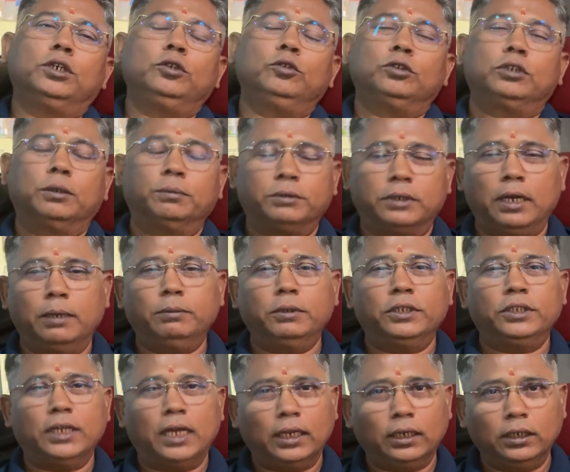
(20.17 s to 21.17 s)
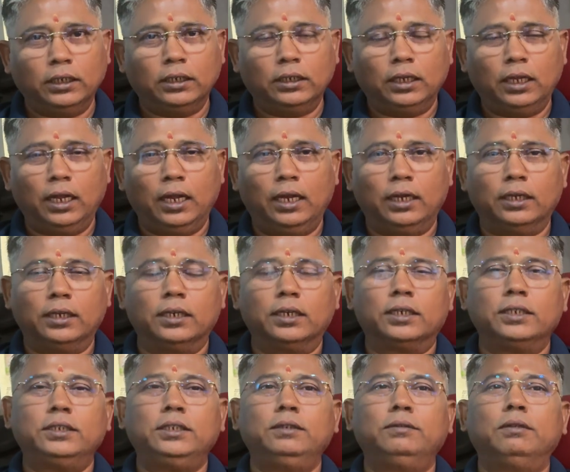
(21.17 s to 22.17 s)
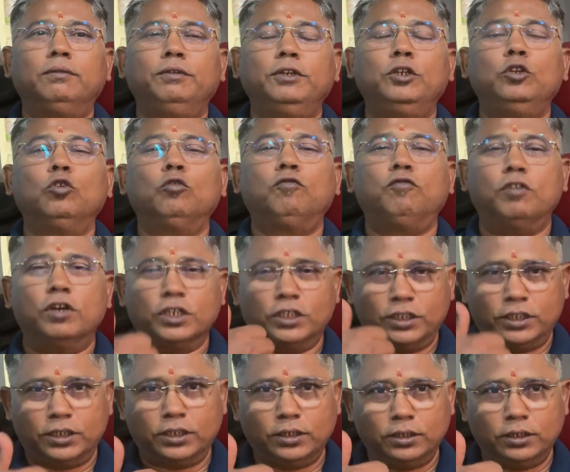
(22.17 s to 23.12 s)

you subscribe the channel and receive the video first.